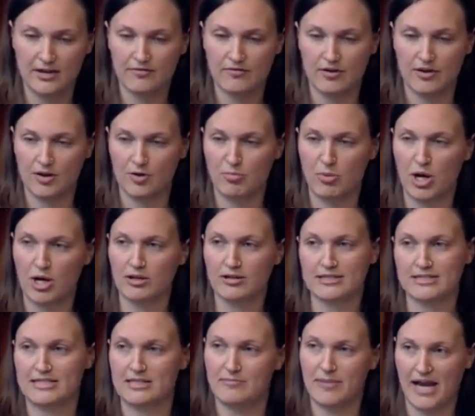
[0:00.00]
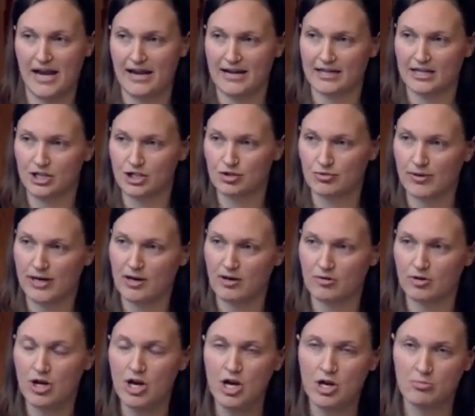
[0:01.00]
of a policy package
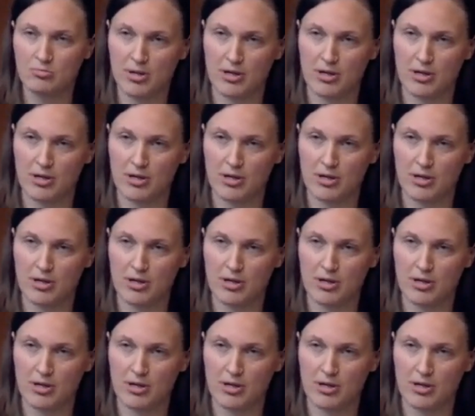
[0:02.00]
around